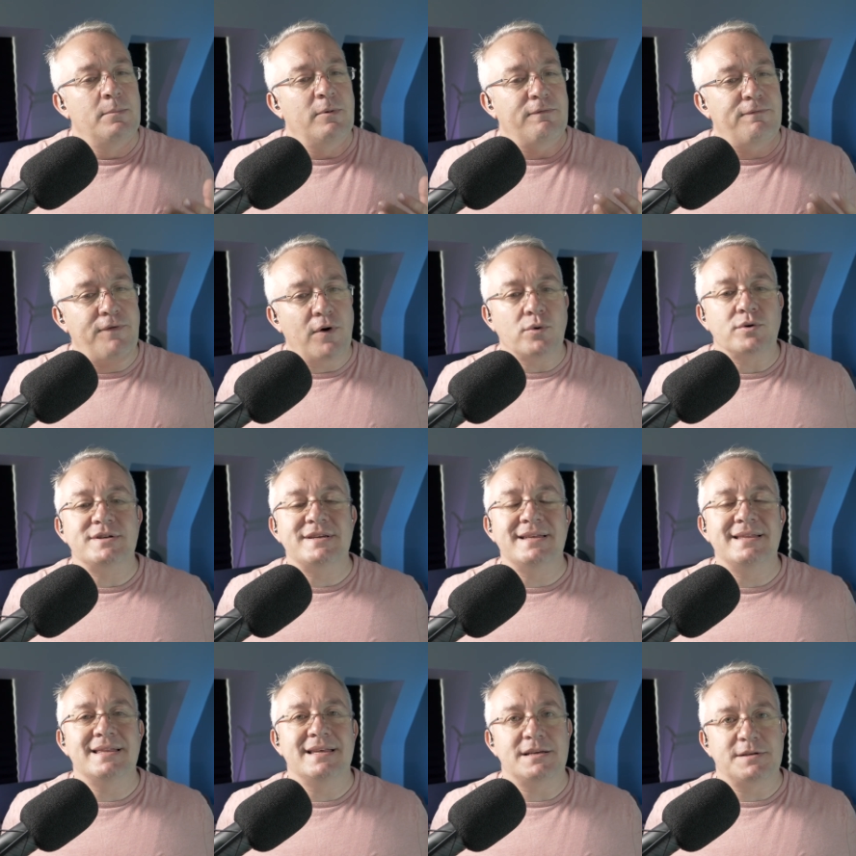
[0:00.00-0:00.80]
But
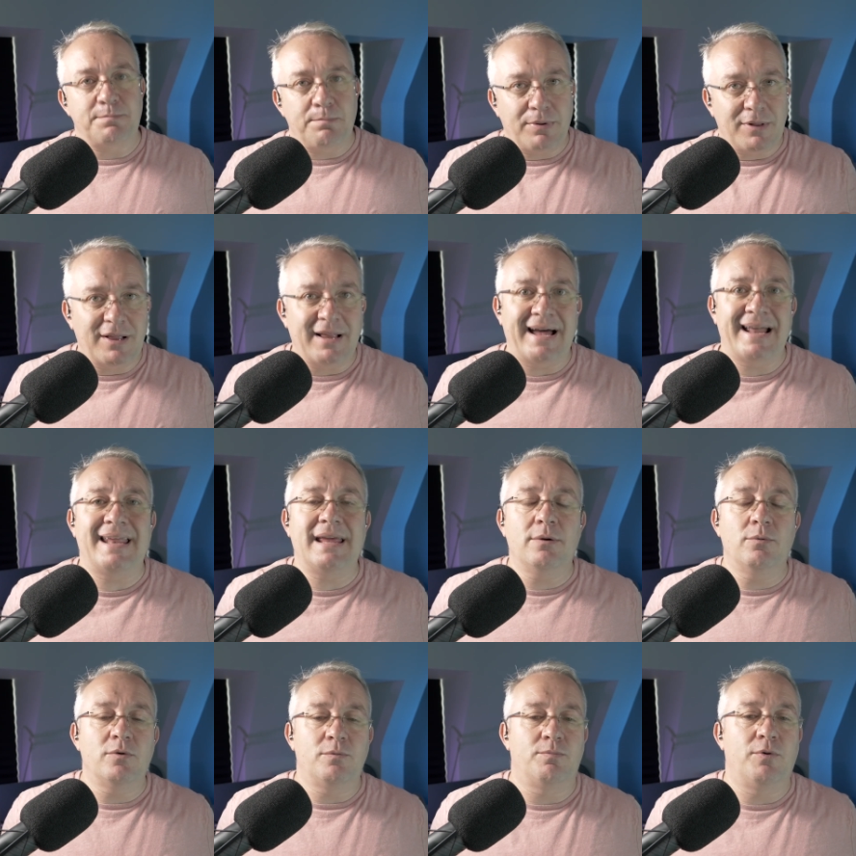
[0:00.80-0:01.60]
folks in this
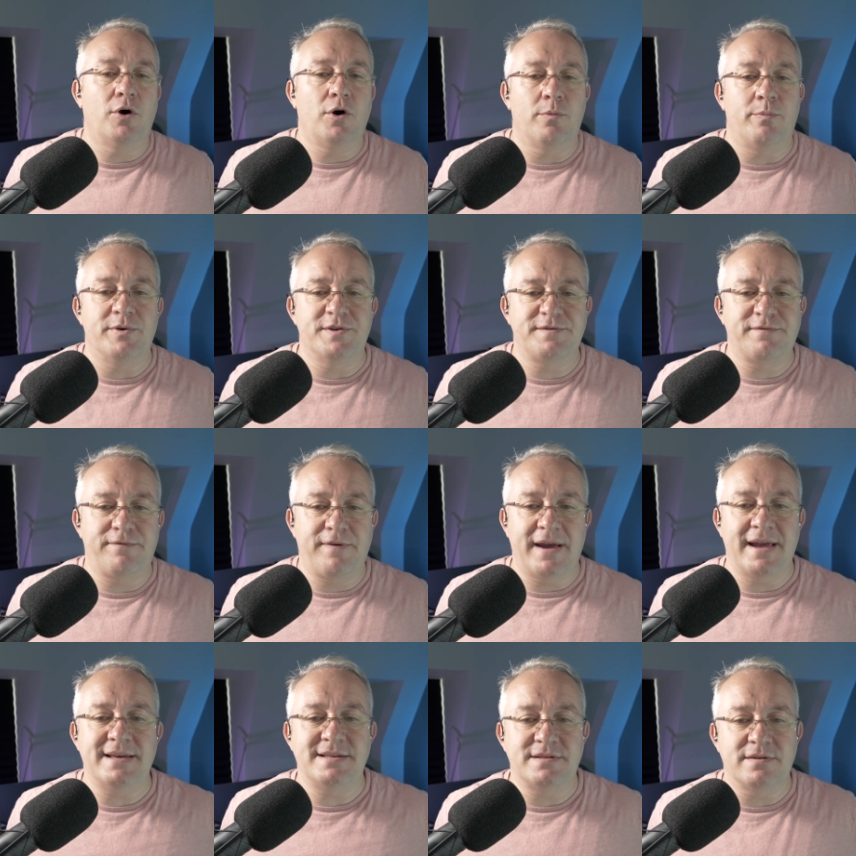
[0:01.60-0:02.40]
planning with purpose
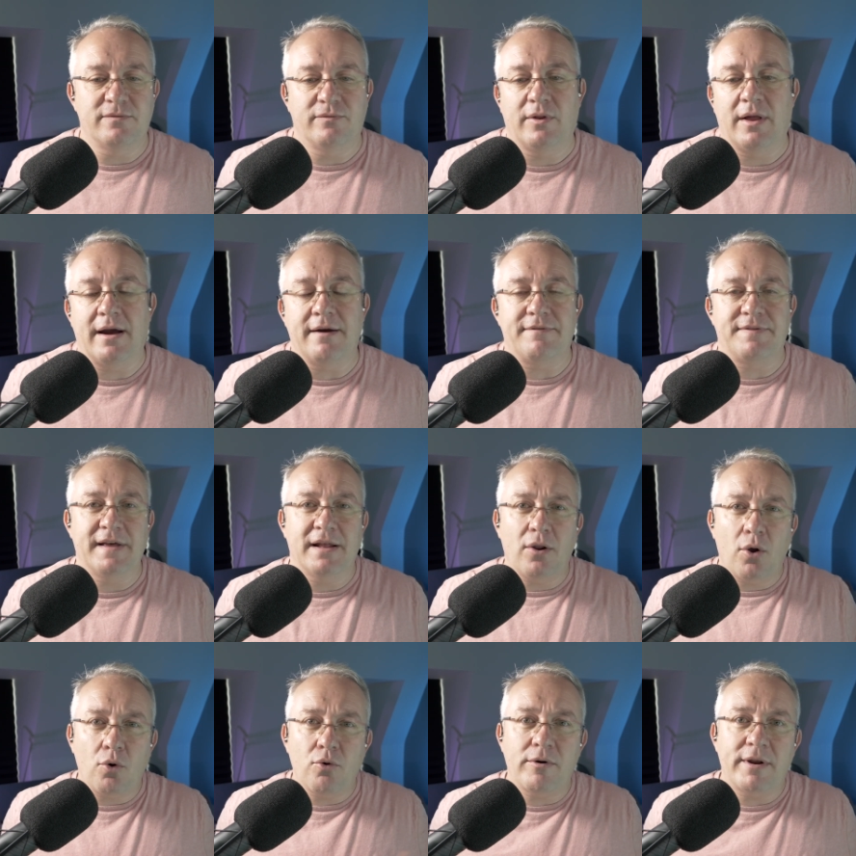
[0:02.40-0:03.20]
phase of life,
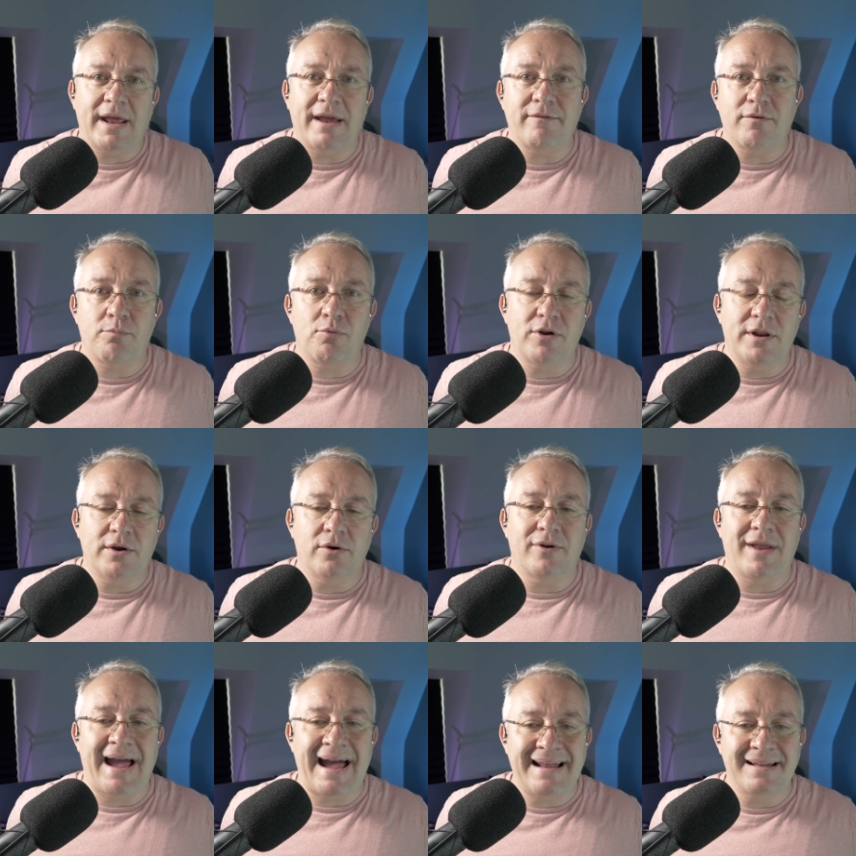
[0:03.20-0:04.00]
they'll already have a pretty
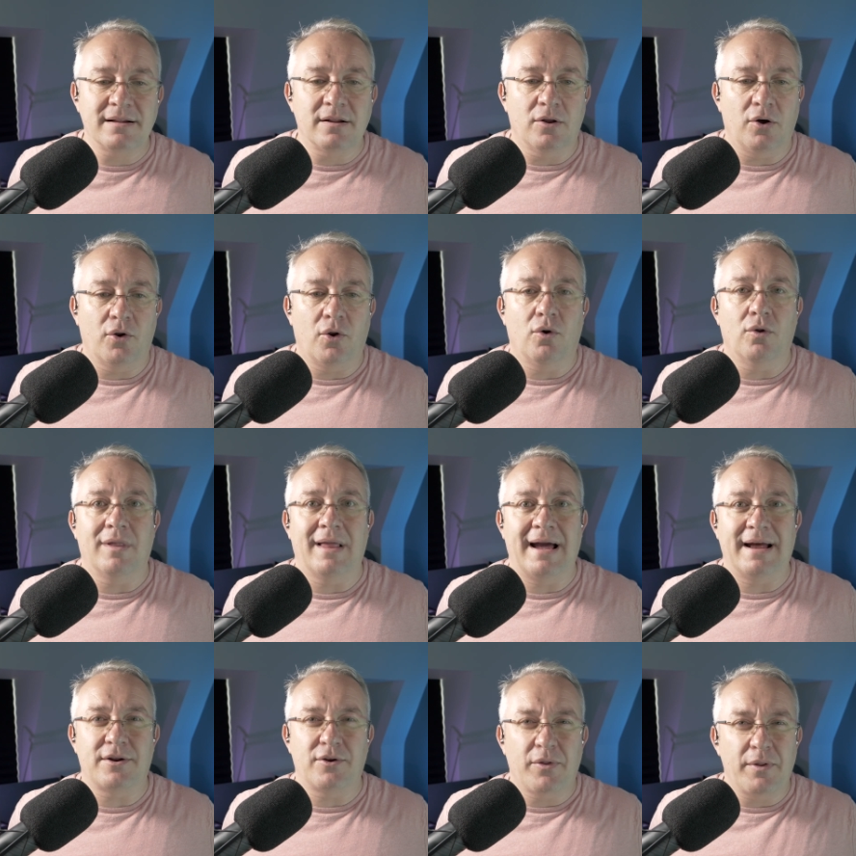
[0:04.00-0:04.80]
good handle on all
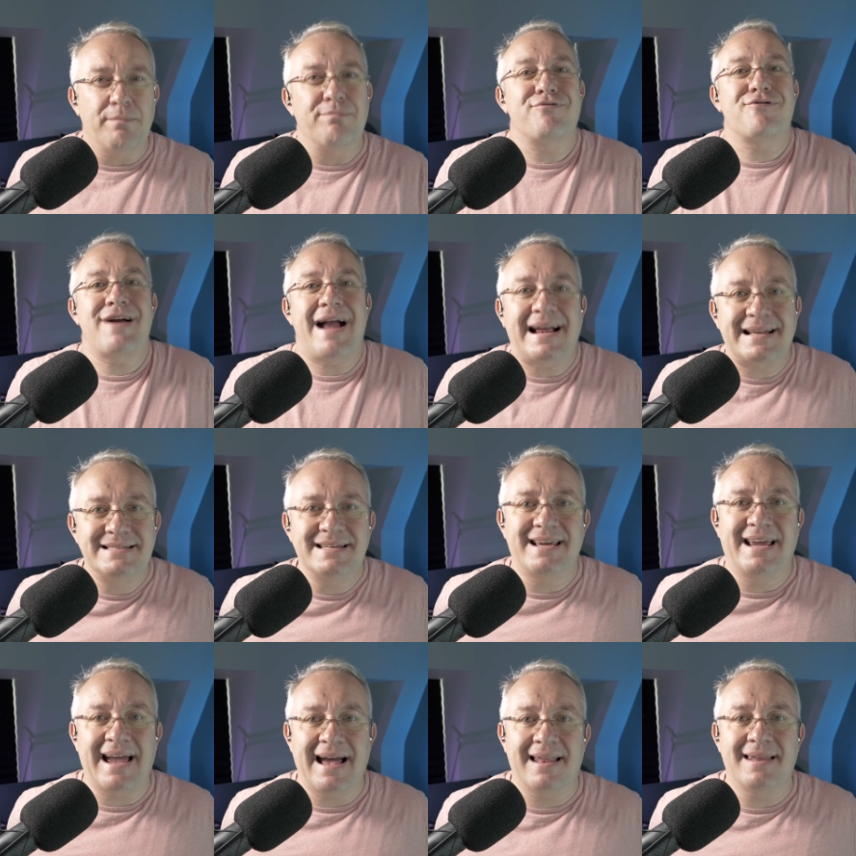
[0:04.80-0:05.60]
that, on the
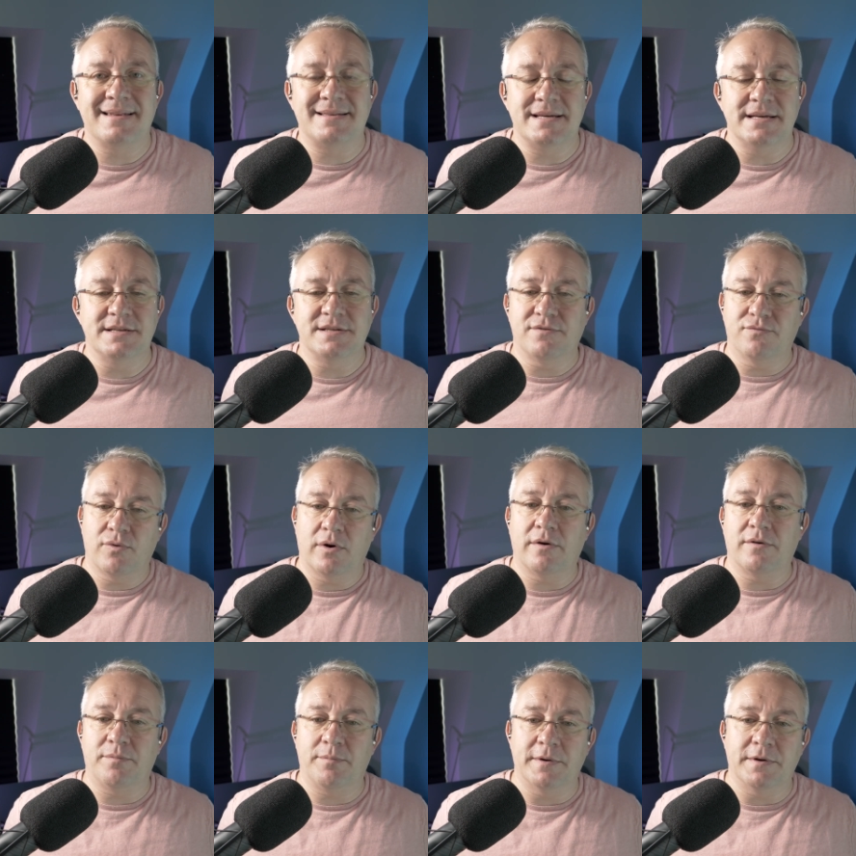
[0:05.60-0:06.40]
practicalities of
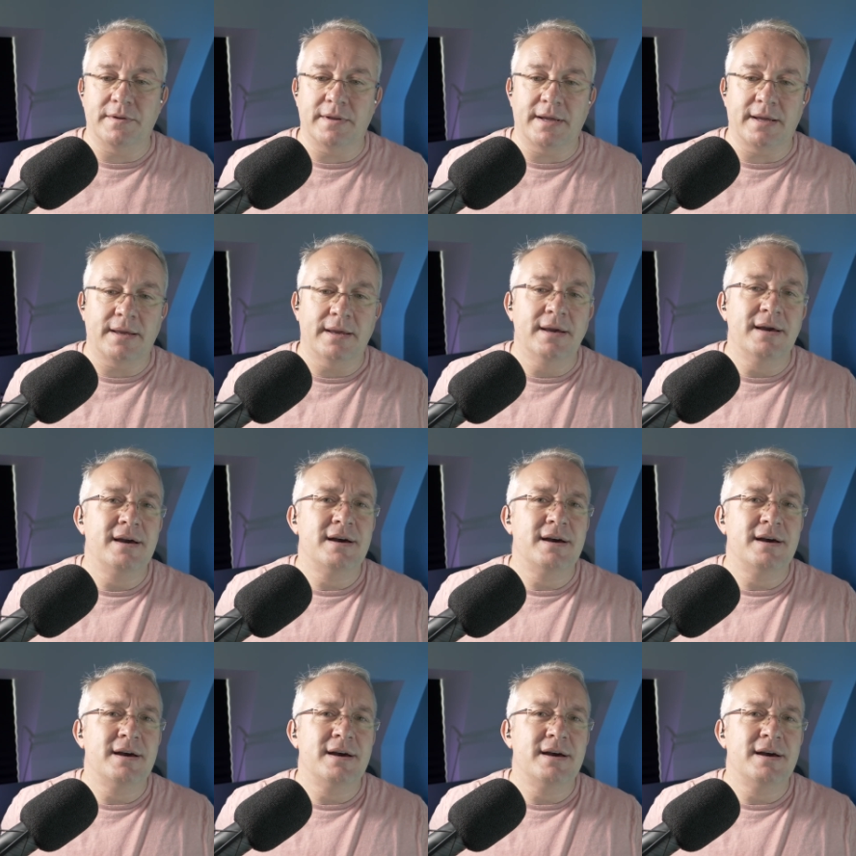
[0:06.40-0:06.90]
wealth building.